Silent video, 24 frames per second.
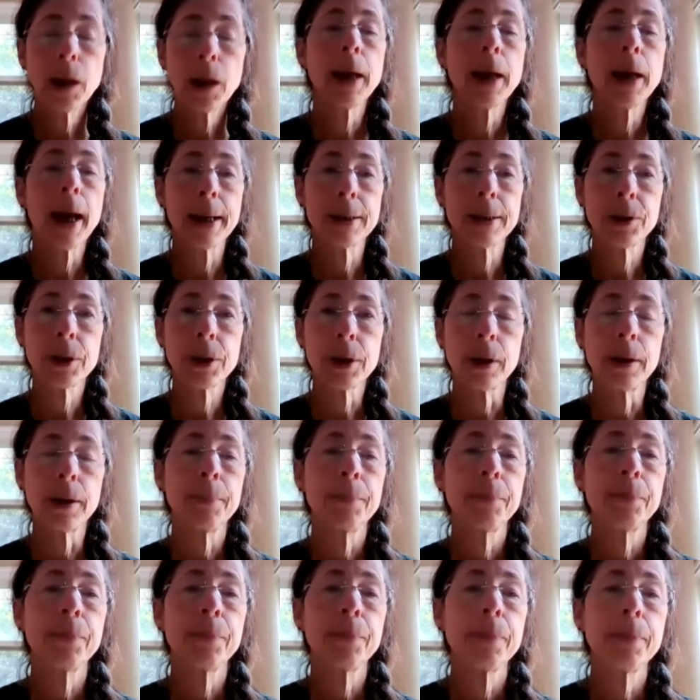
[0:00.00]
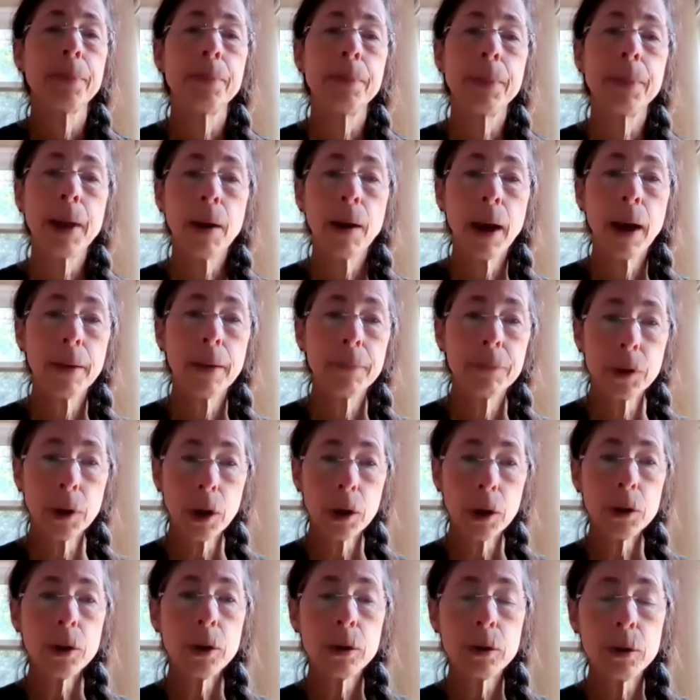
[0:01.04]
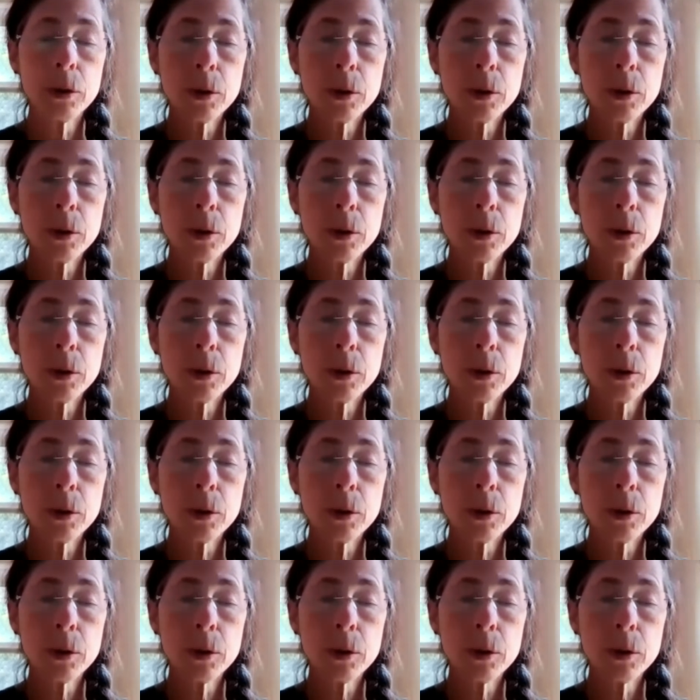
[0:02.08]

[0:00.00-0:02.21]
Alaska. Now I've done